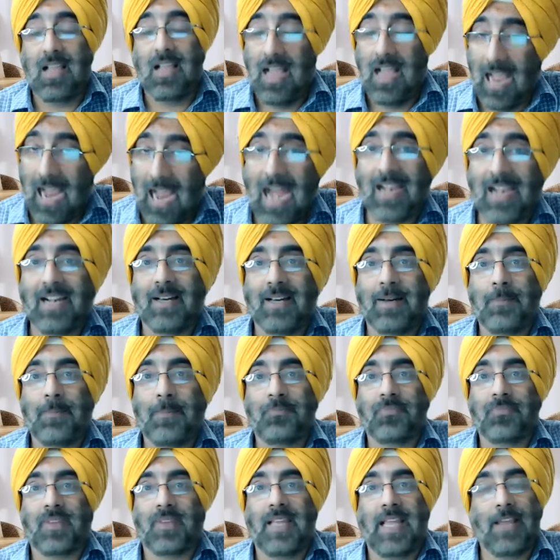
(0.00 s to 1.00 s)
And
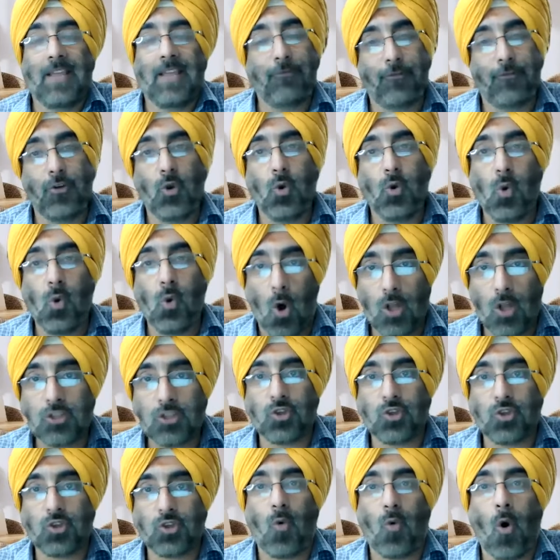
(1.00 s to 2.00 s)
if you
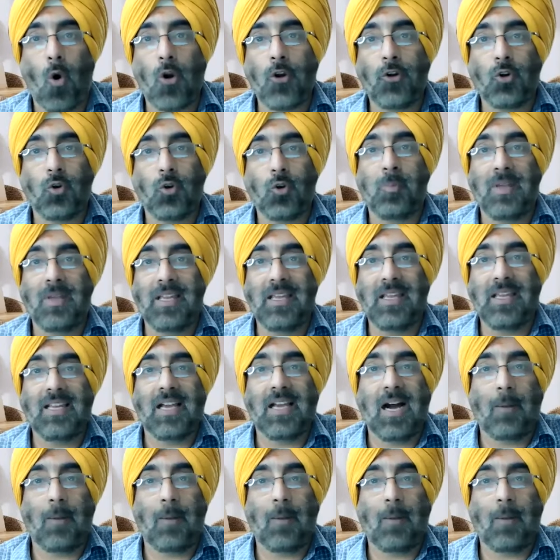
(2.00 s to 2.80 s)
also want to be